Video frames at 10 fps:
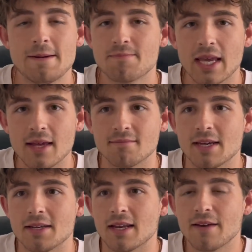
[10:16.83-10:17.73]
And
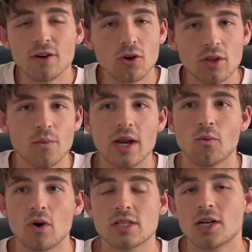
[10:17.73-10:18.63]
if you're only winning
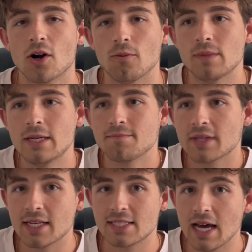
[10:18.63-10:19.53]
1-0,
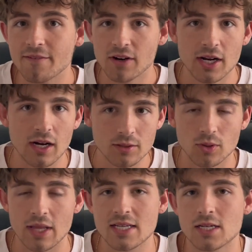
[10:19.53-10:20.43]
it's not a very comfortable
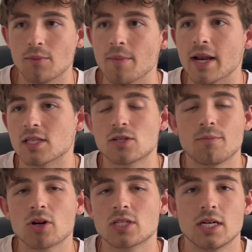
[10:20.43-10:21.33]
last couple minutes. So
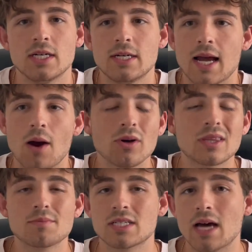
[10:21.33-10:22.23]
Barca, I want them
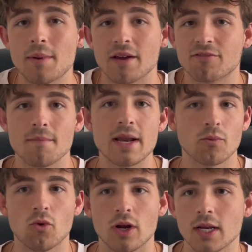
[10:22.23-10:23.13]
to dominate from minute
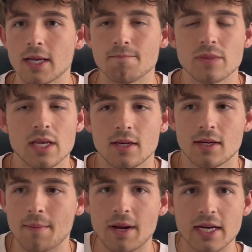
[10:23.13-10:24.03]
one. And I'm
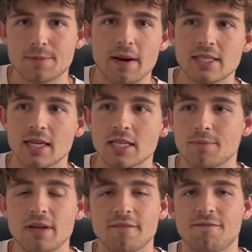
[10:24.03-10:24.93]
not expecting it to
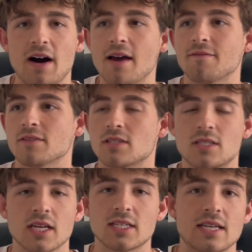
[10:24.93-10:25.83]
be a 5,
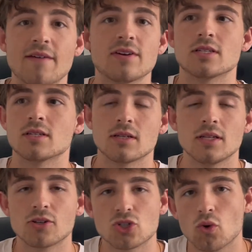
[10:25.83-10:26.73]
6, 7-0
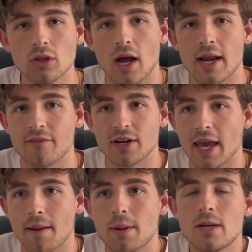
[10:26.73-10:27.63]
scoreline every
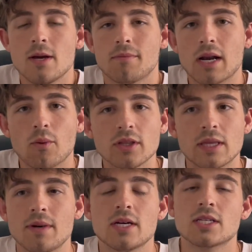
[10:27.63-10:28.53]
game, but I want them
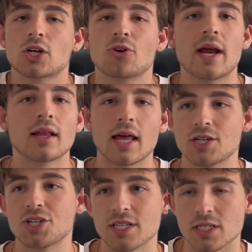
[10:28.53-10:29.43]
to create a lot of
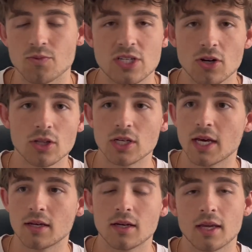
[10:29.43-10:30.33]
chances. We saw
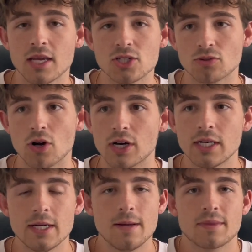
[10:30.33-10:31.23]
against Girona,
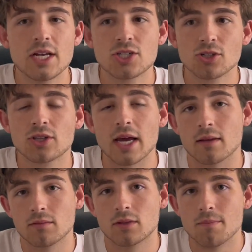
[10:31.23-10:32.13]
they just looked
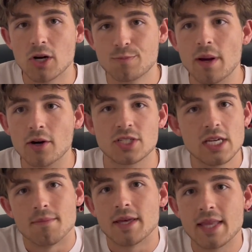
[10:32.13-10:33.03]
like the much better team
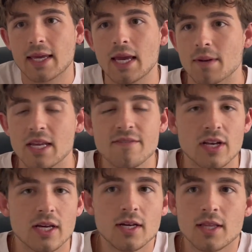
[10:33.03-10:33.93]
in that game. And even
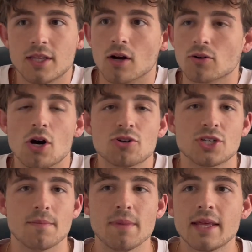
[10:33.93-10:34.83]
their own coach
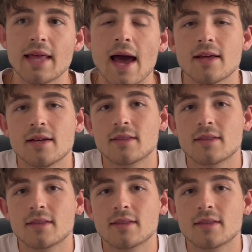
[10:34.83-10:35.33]
admitted that.